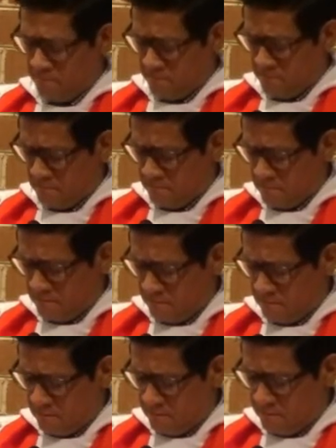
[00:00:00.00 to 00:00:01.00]

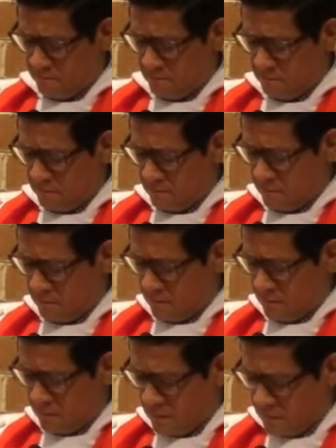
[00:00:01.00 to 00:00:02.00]

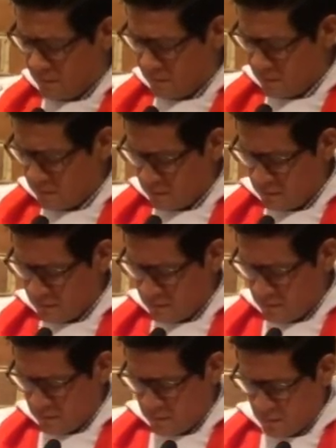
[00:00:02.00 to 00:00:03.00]

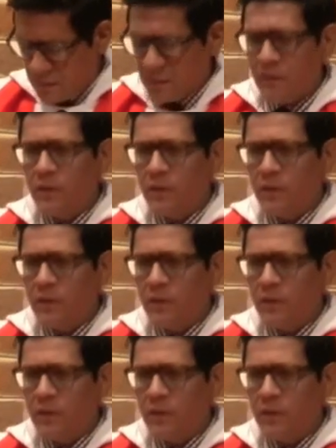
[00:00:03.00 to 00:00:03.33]
(silence)